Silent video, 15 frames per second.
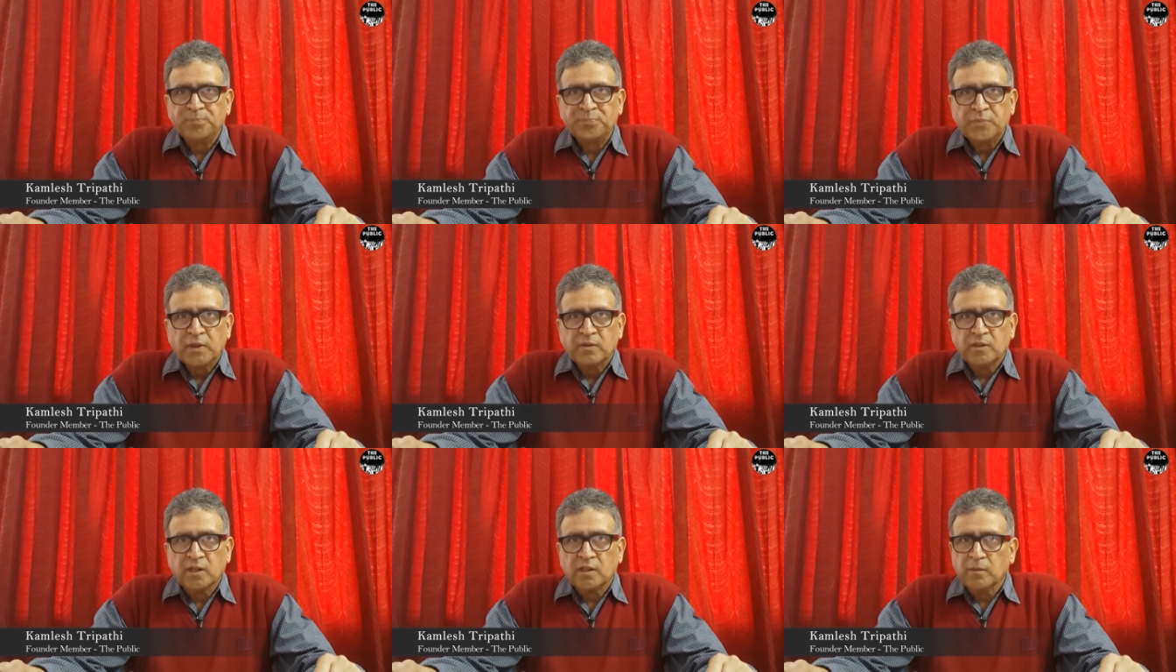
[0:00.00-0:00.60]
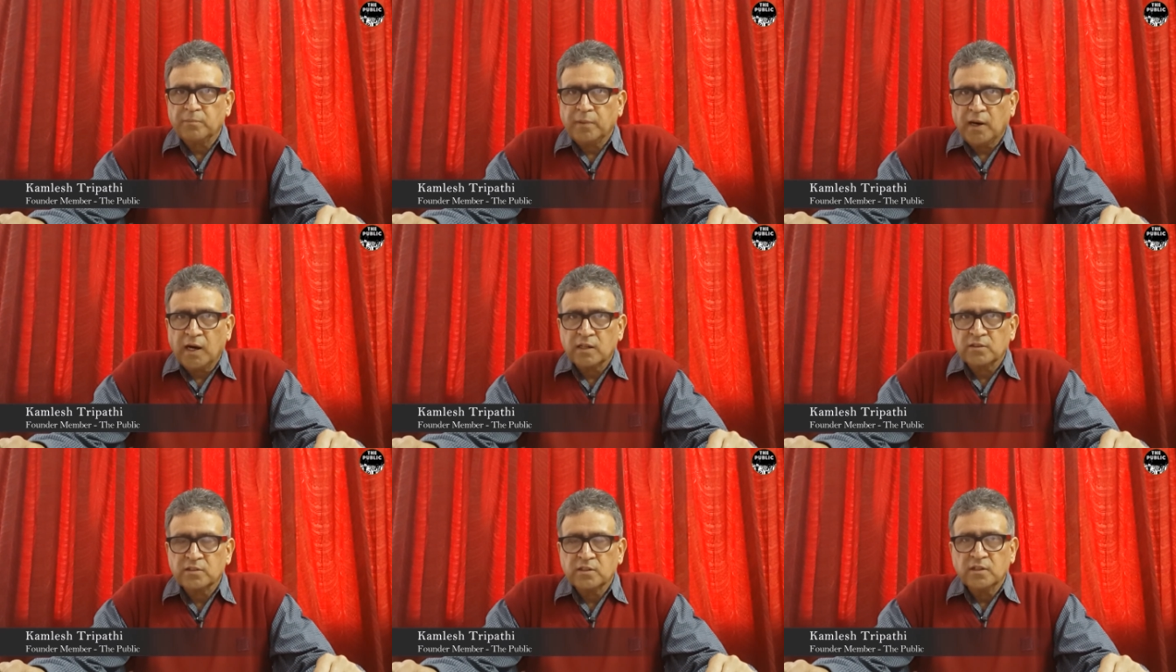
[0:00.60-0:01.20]
that the path
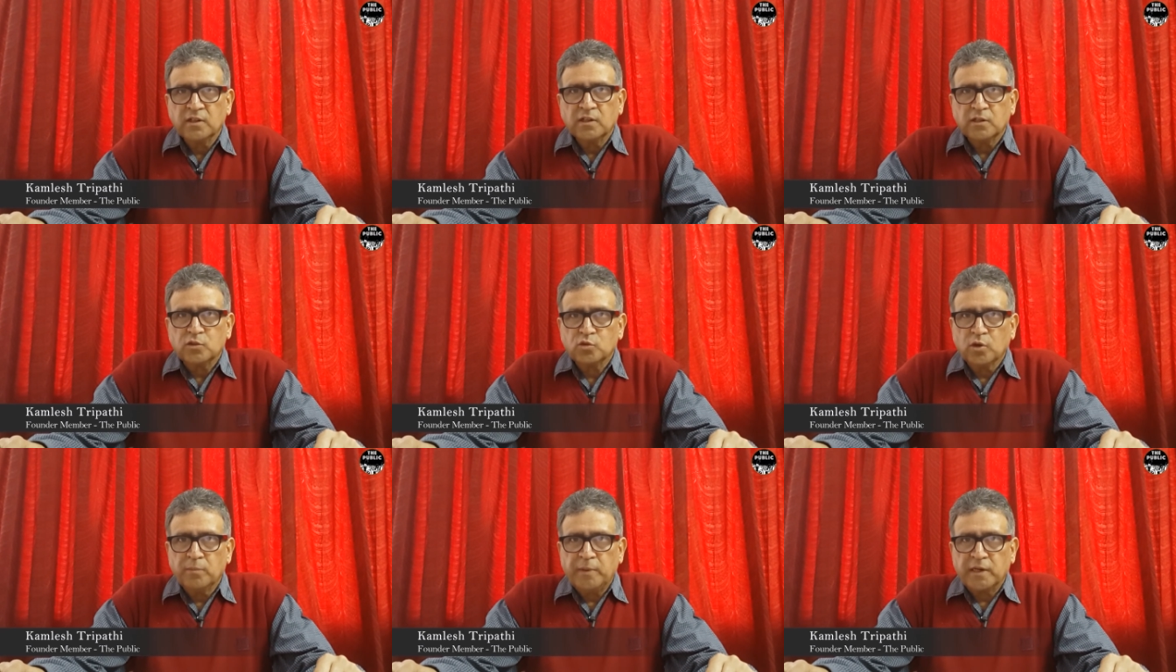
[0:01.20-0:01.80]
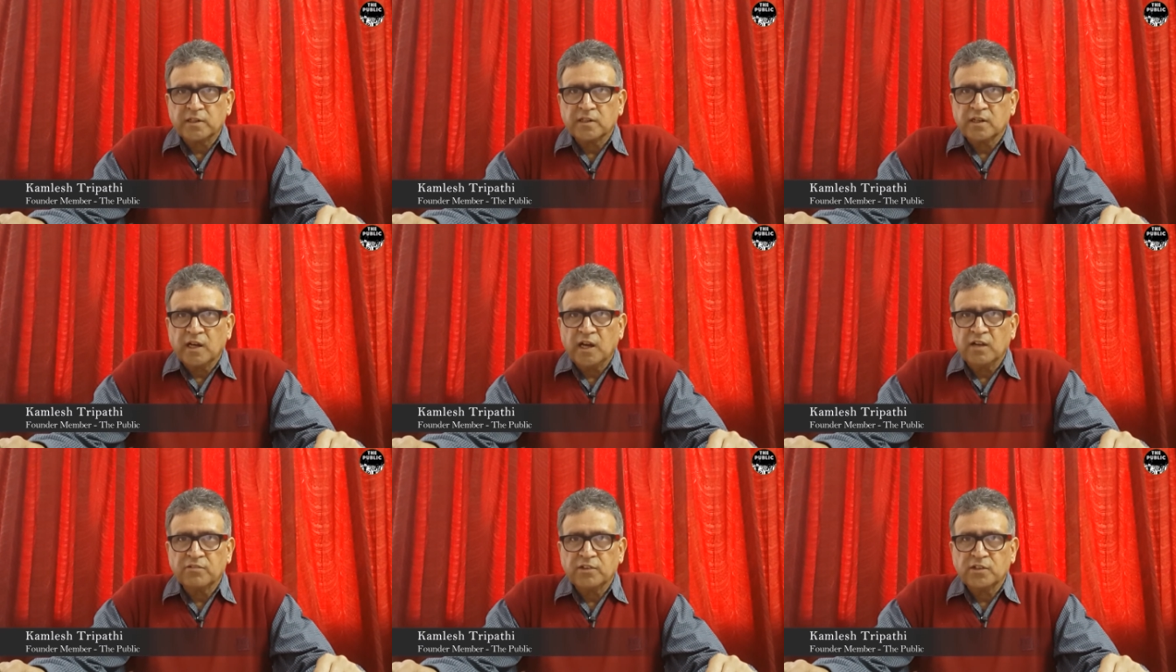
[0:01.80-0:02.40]
to a better
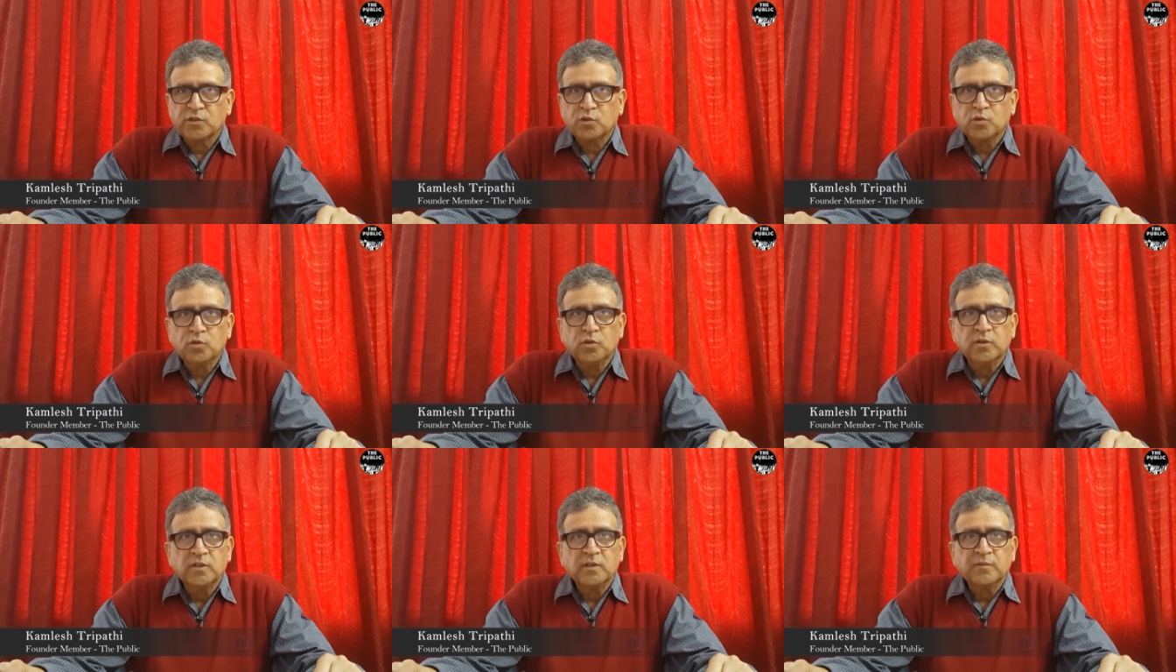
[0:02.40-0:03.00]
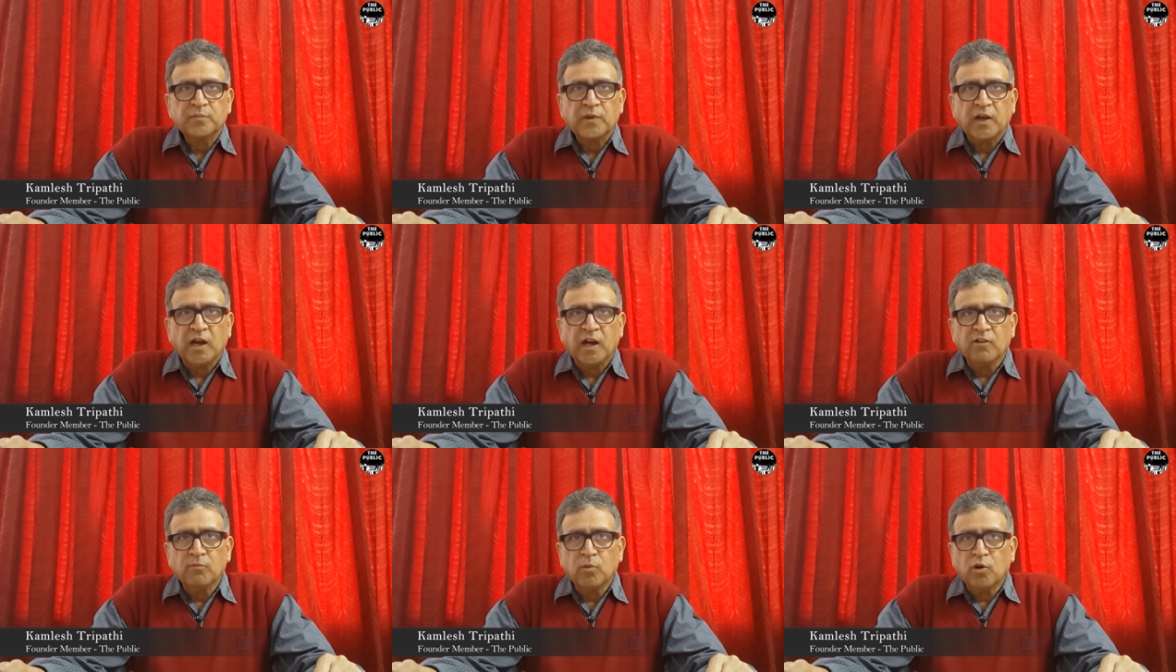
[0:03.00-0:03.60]
life is to have
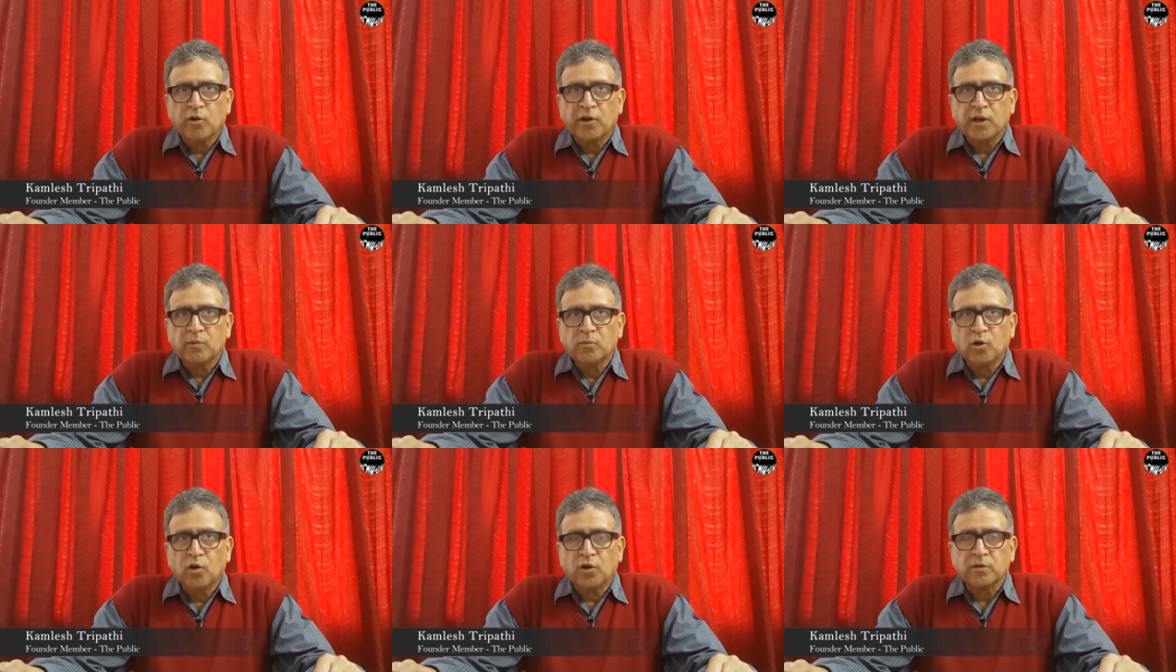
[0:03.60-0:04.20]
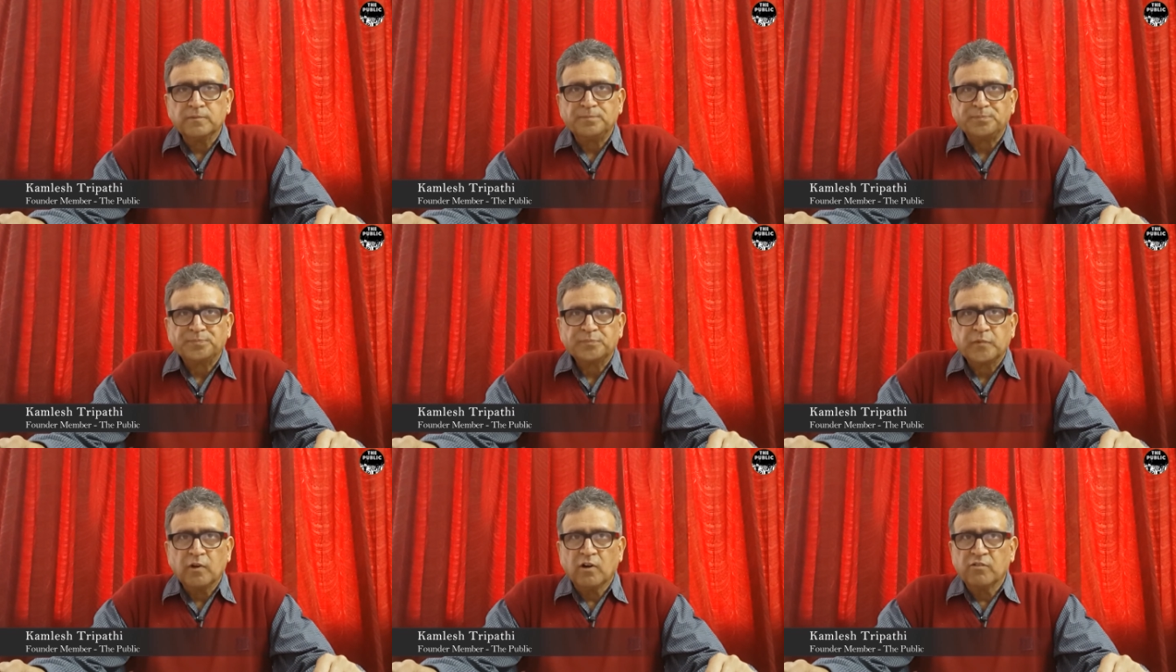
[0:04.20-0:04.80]
more and more
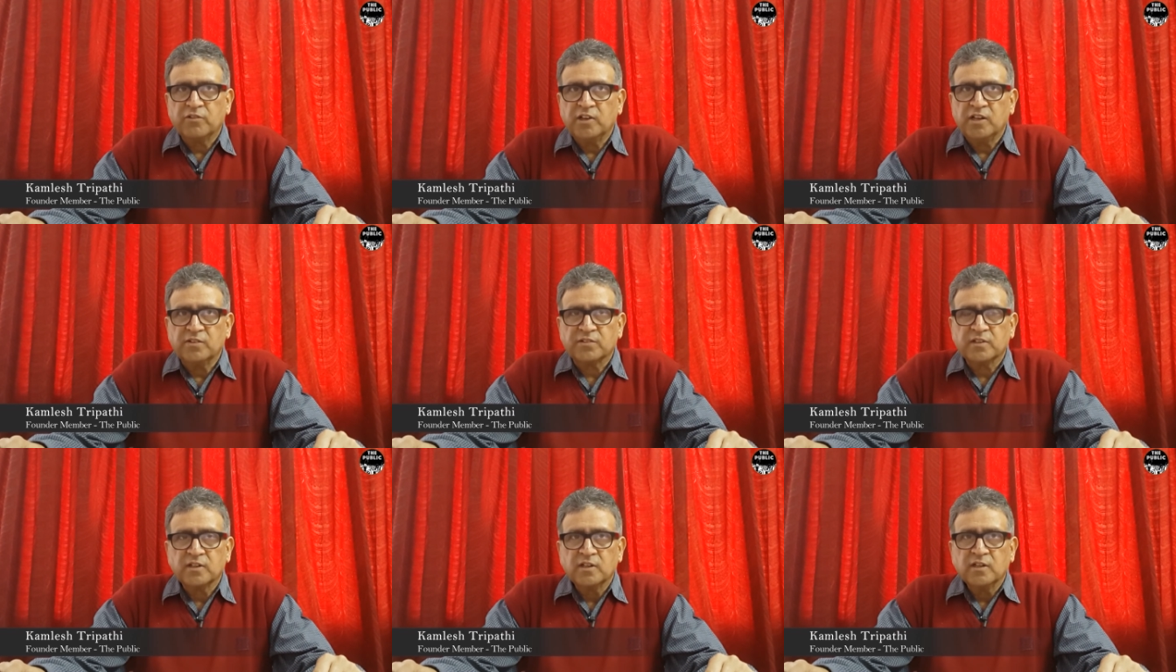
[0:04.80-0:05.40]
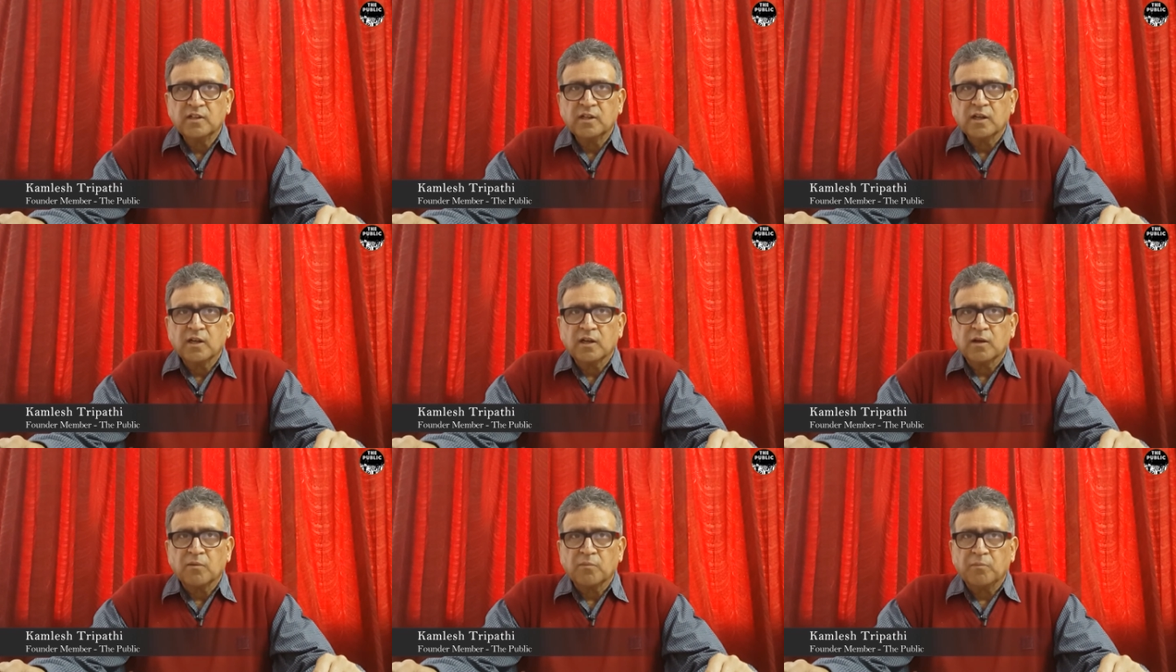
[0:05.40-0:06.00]
of these
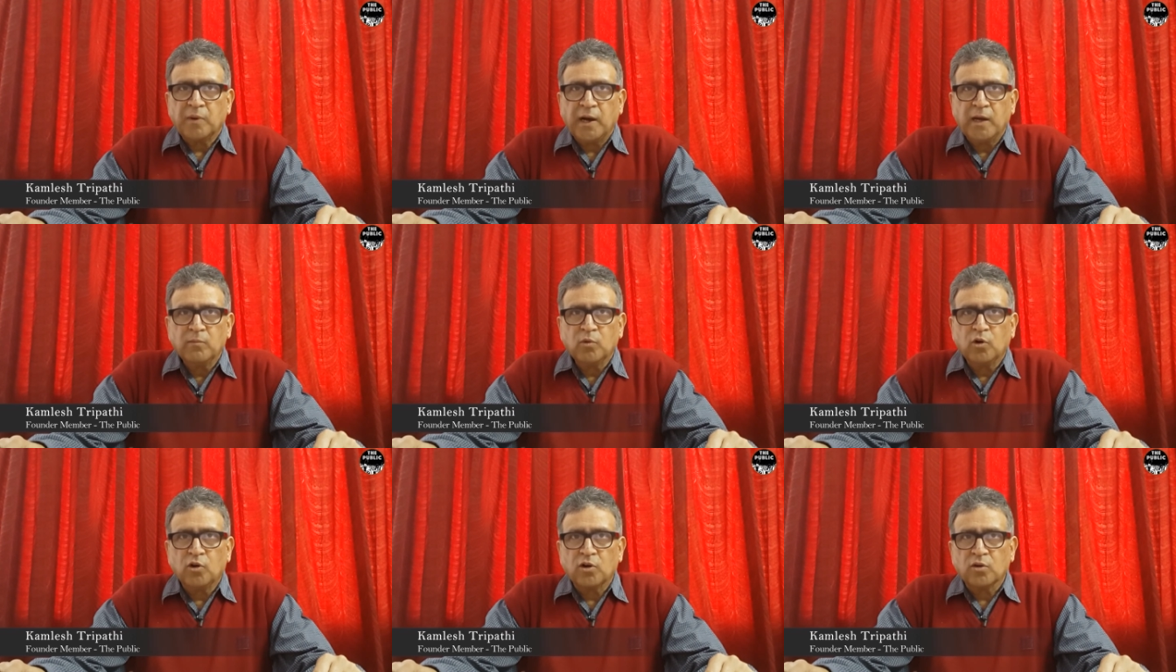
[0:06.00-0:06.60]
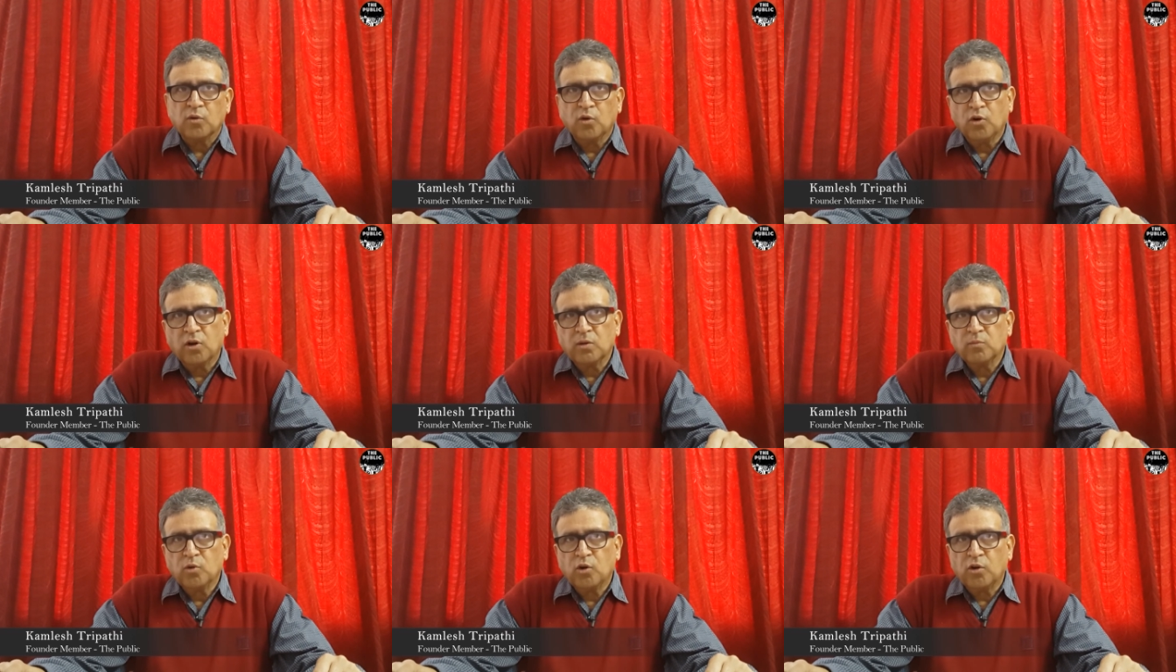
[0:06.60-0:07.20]
buy more, own more.